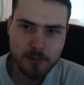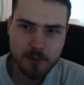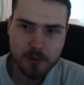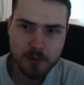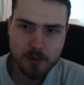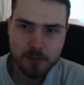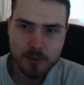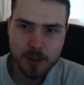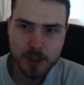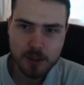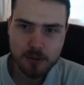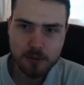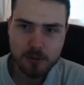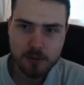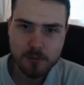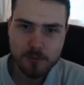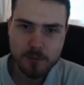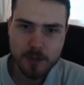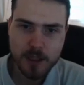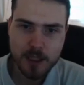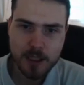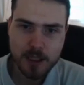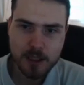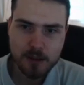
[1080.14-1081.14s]
don't need to
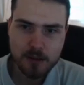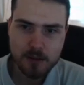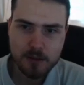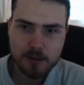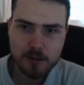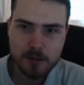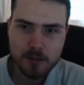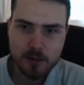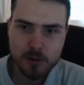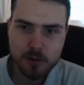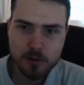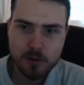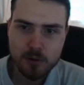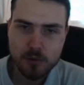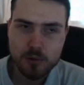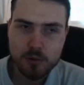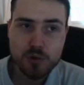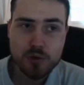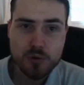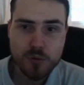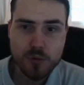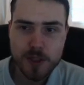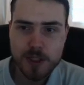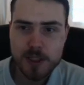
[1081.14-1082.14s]
make huge
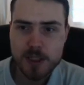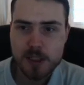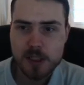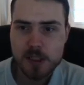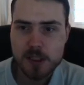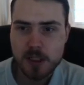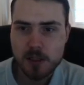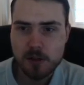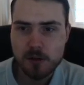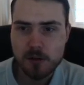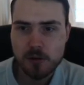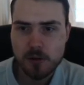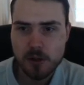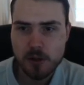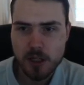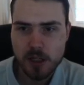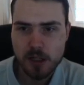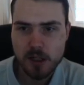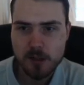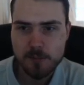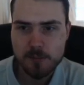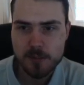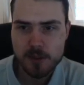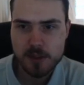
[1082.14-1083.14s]
risks in your
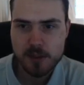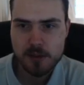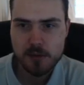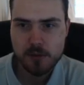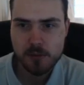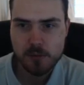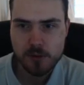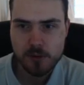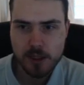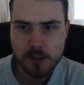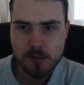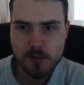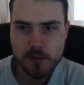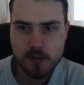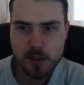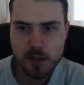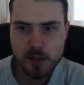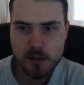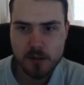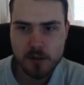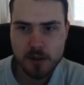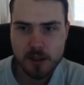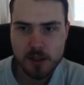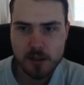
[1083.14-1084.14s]
lineups to get
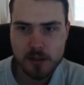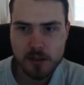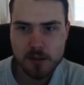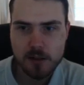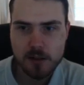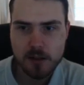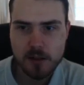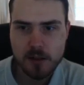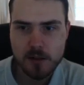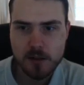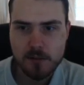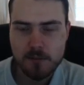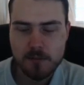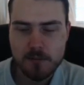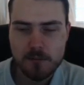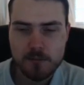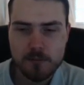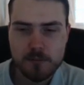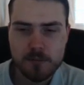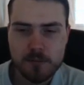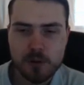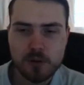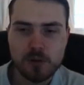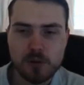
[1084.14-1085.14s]
there, and
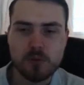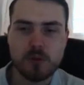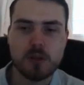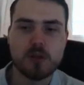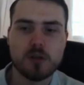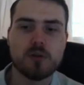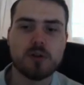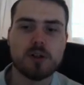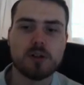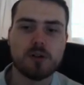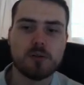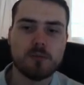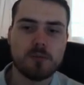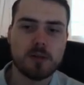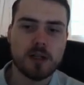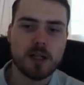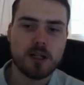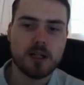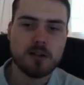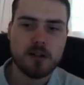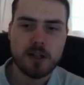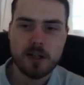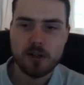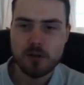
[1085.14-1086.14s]
in order to play
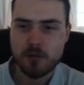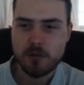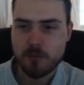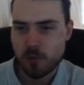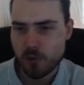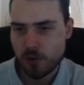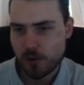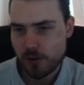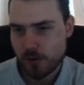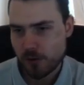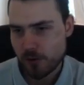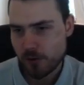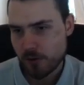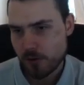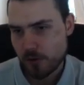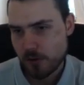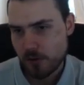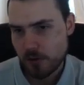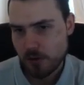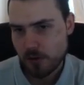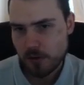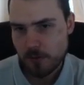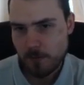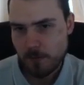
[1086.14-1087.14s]
the leaderboard,
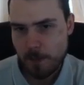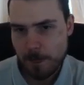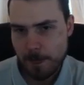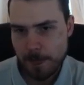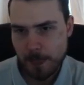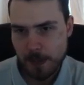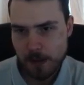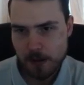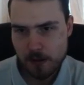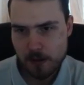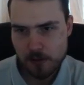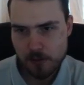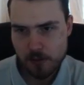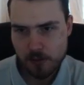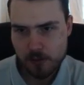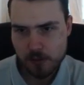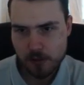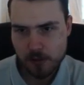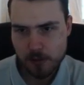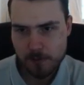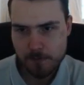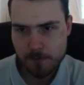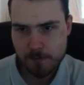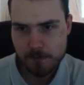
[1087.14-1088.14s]
you
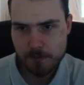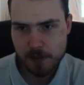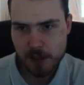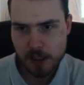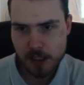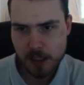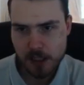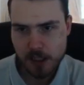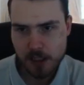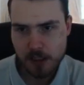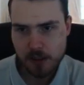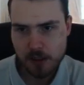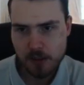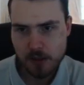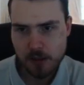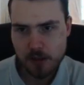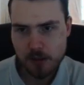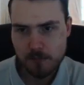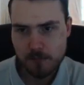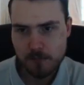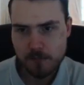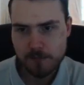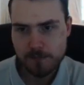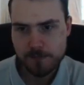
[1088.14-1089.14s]
can play
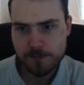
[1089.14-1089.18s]
a